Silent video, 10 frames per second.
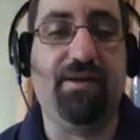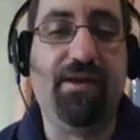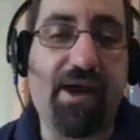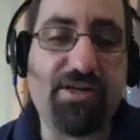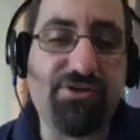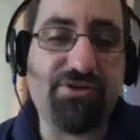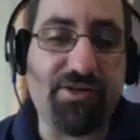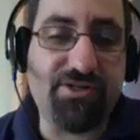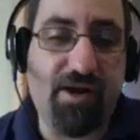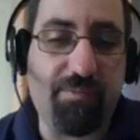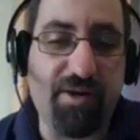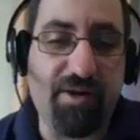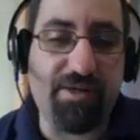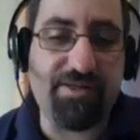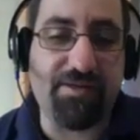Actually, I just copied and
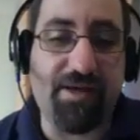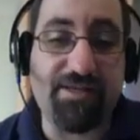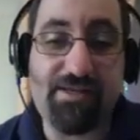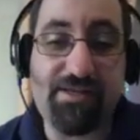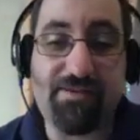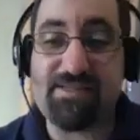pasted that. See,